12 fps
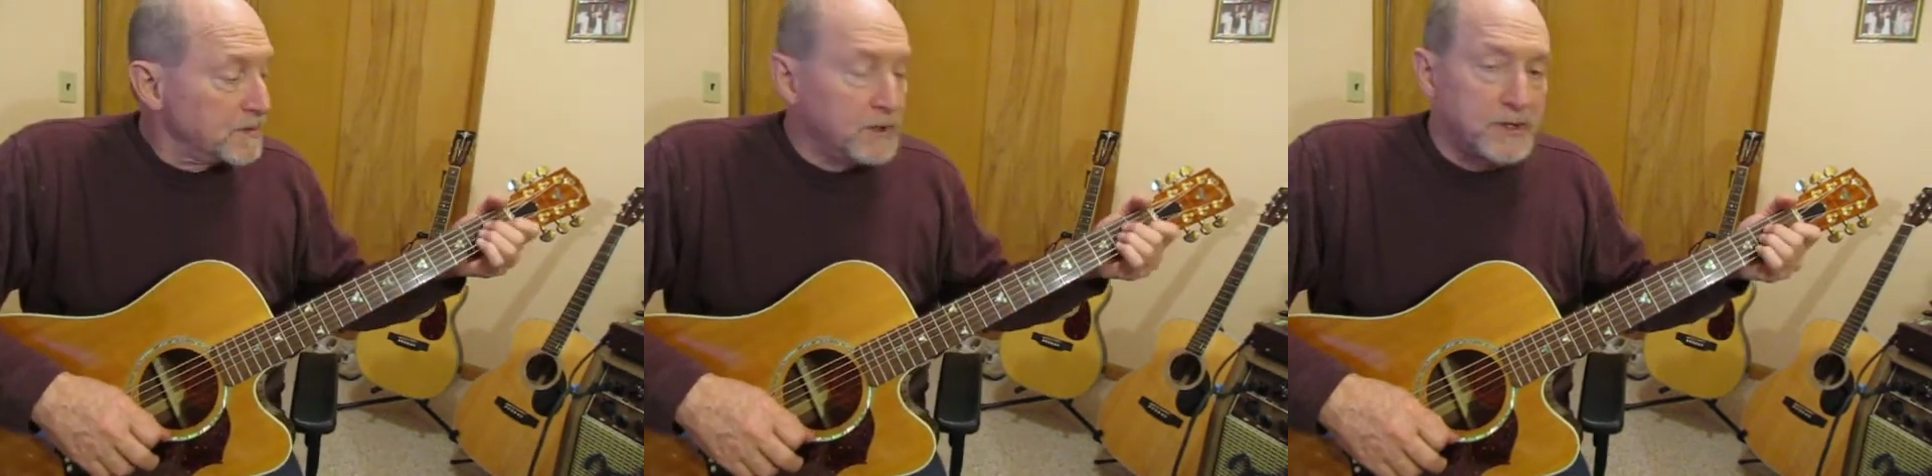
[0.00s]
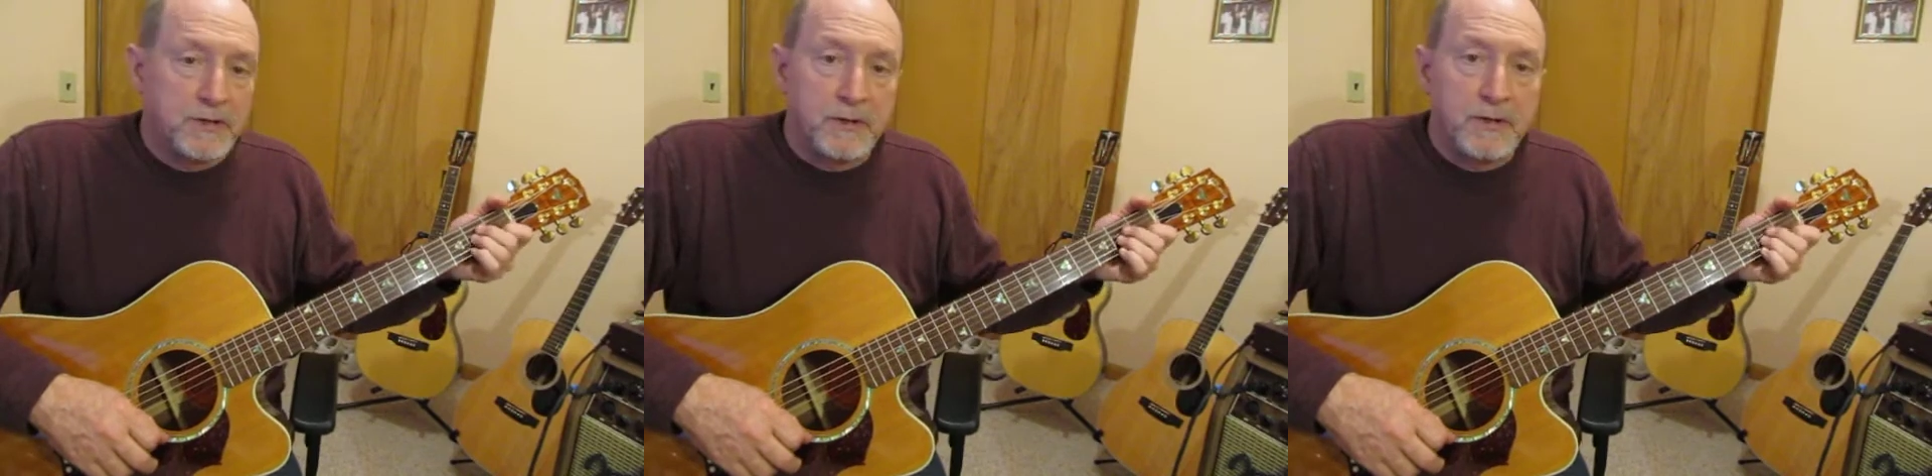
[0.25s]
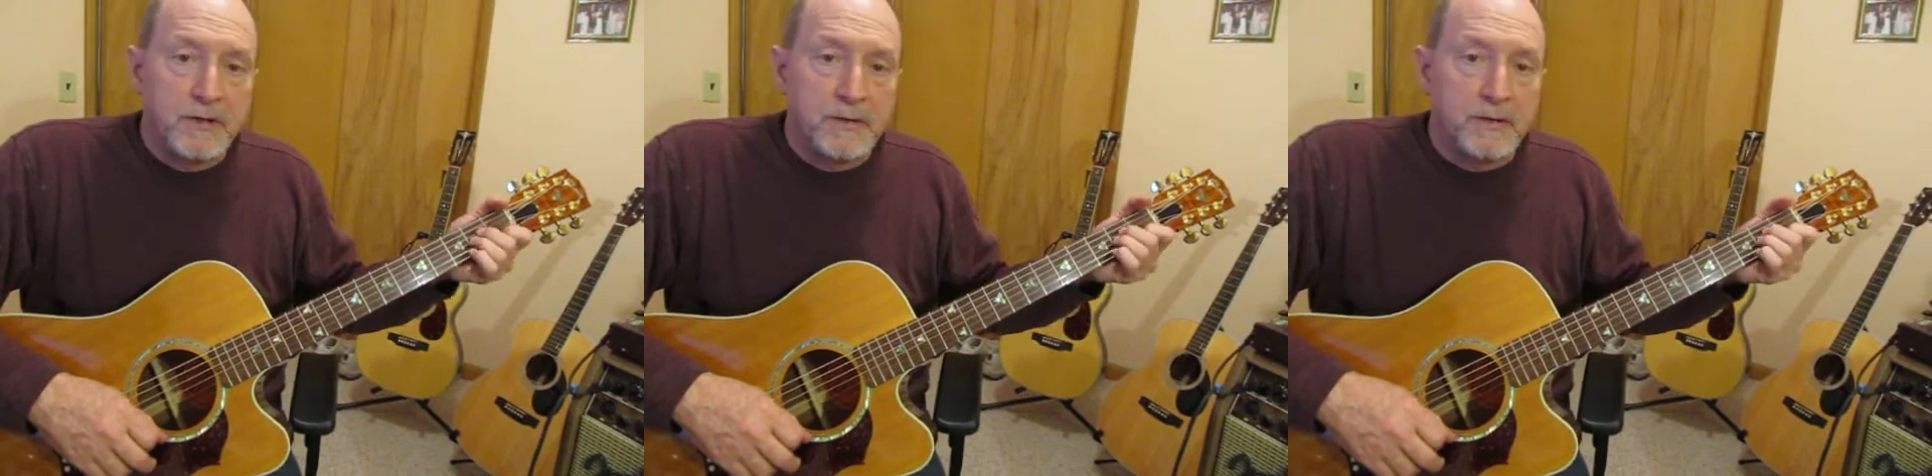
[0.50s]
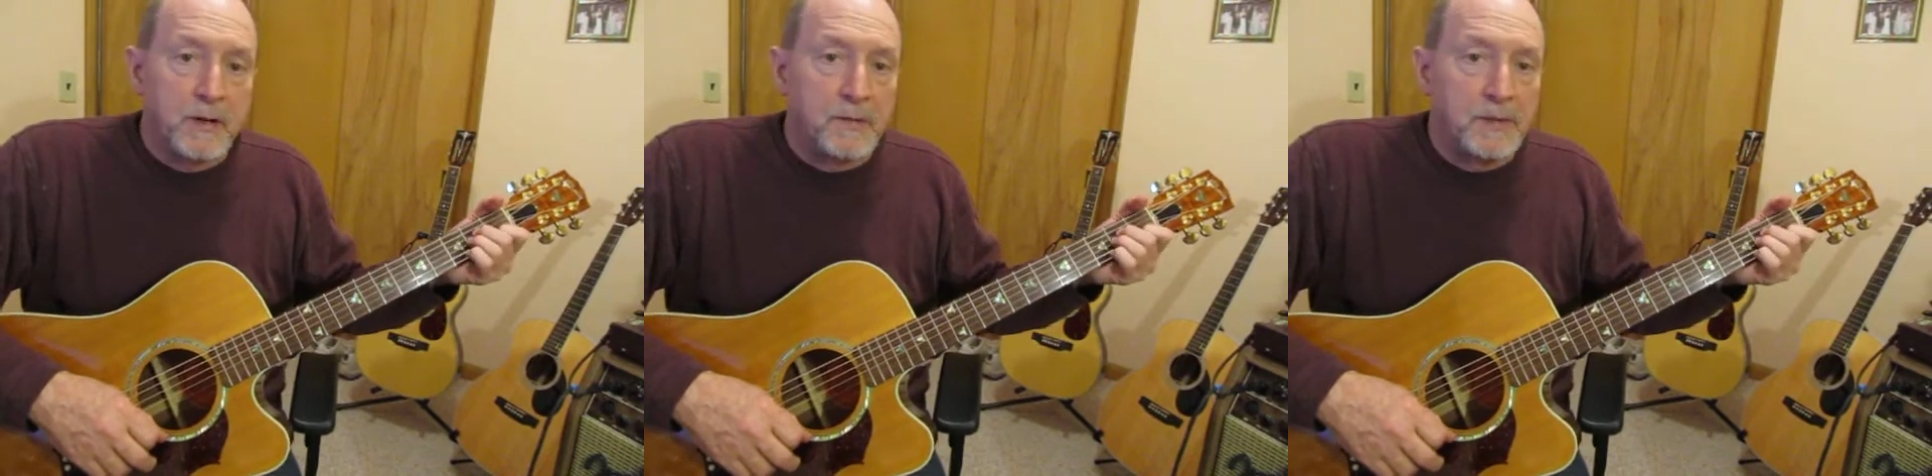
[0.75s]
I'm going to show
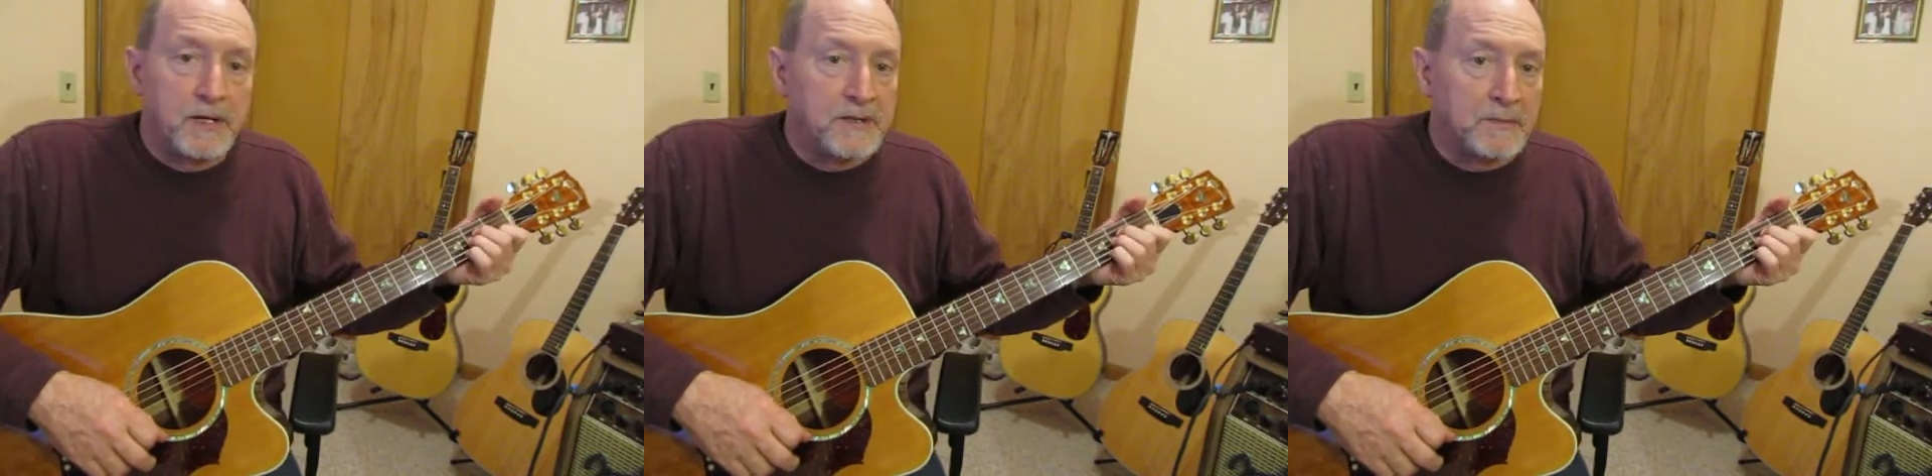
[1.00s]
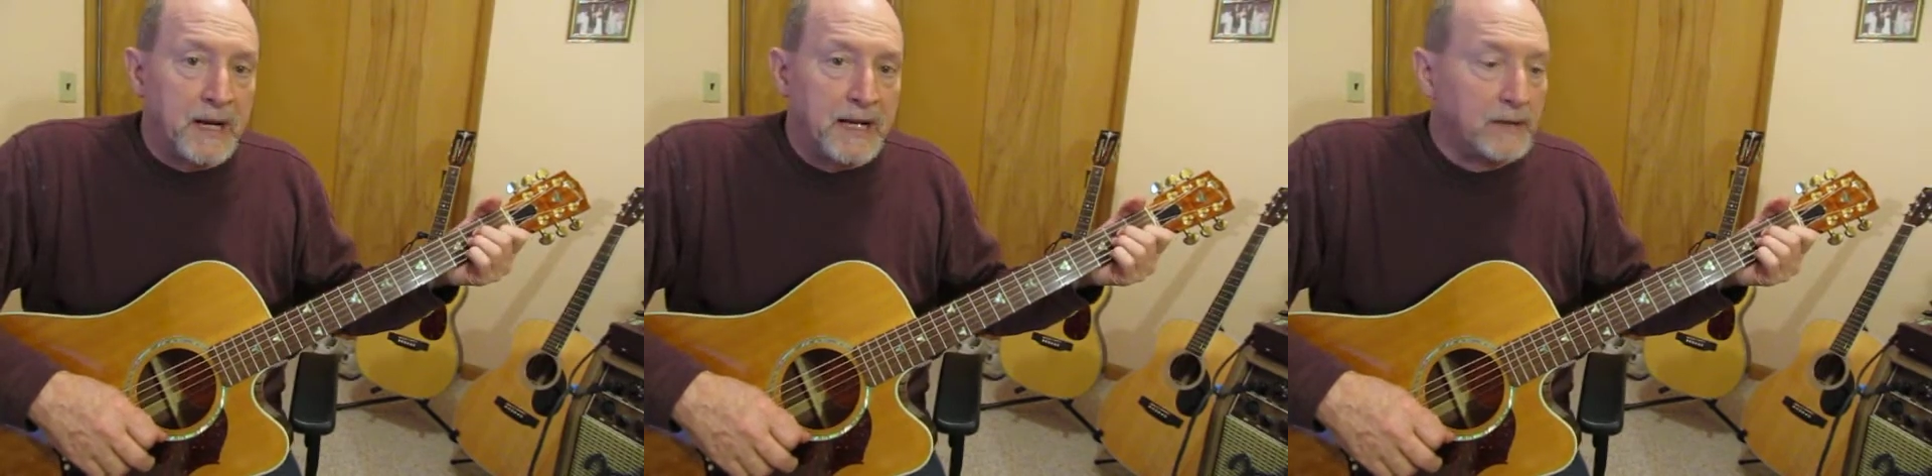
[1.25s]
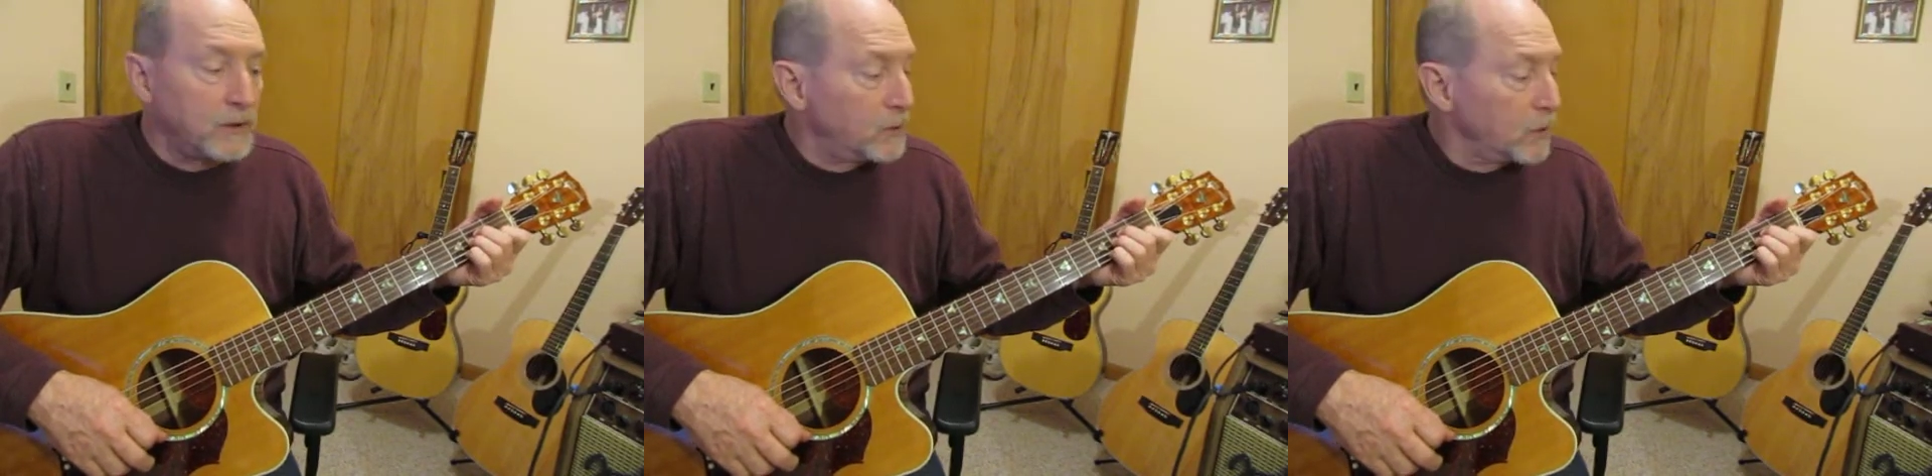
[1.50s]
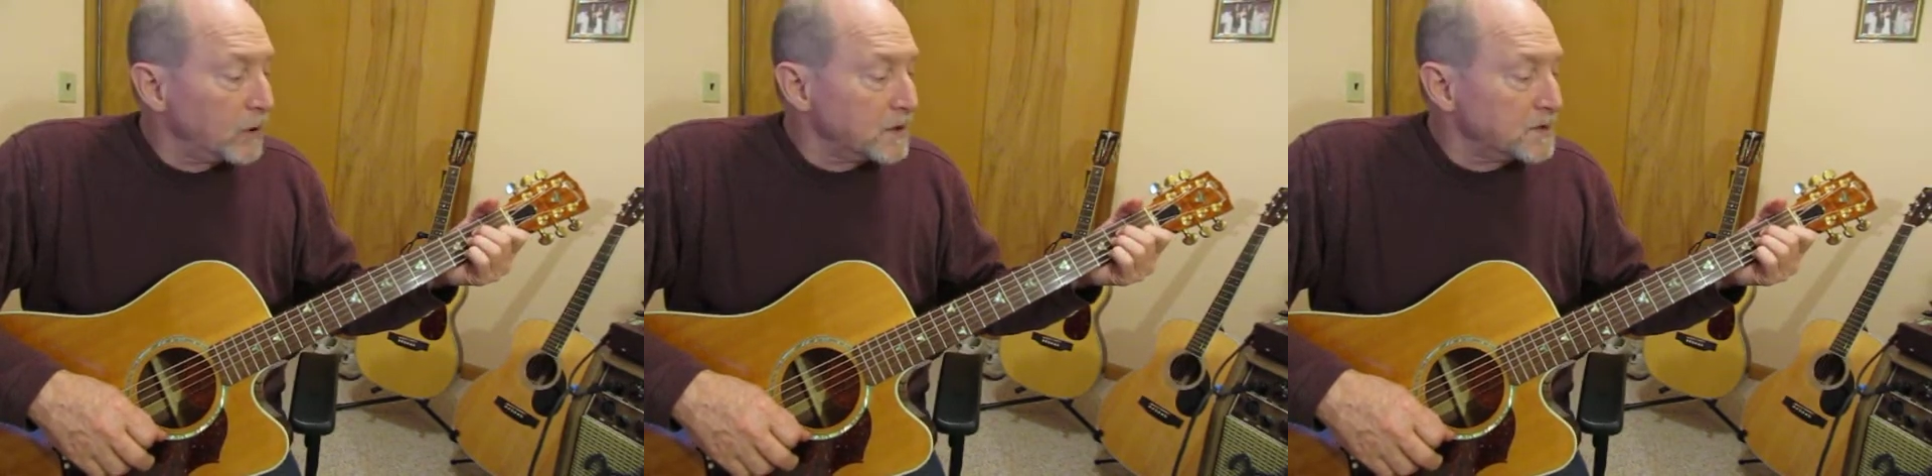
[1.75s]
you a bunch of minor
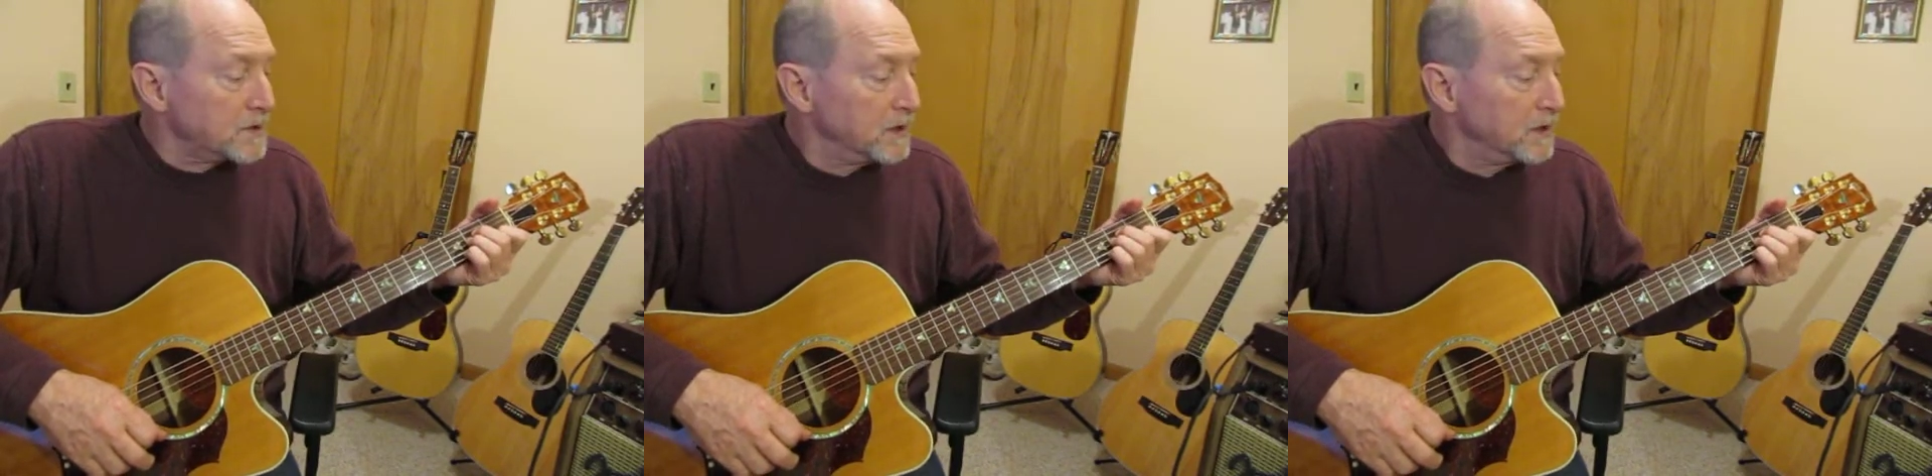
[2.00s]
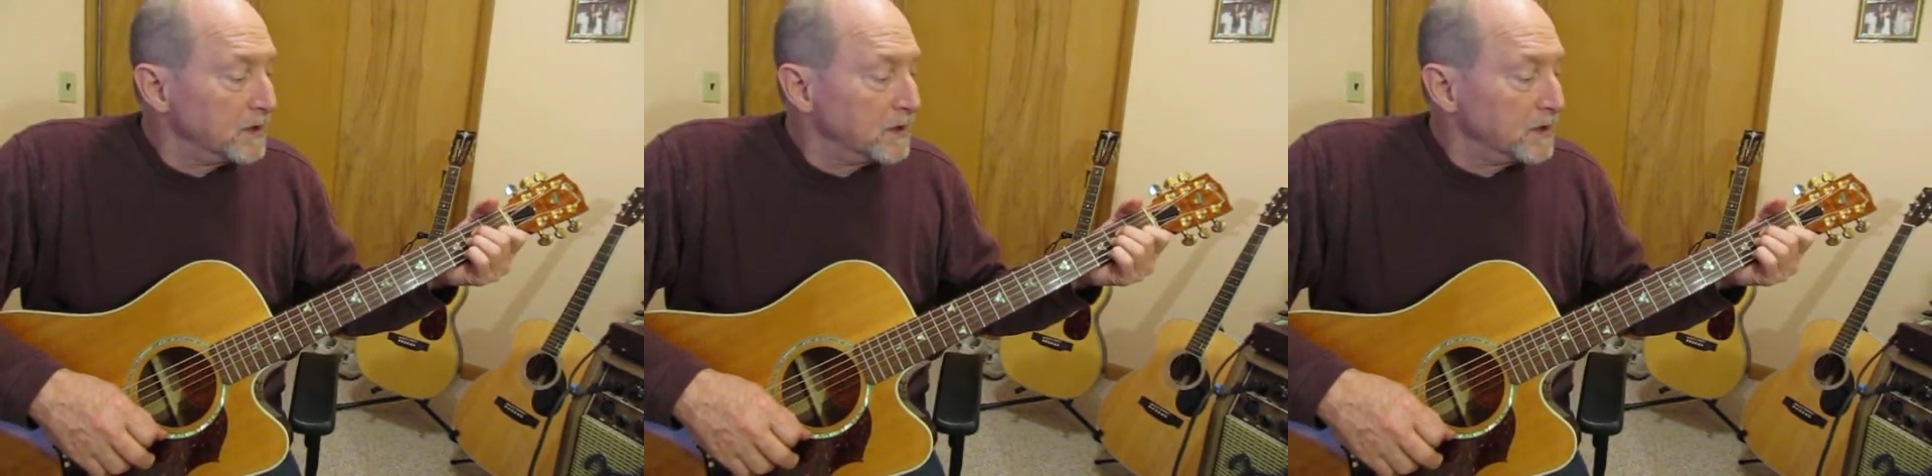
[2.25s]
chords.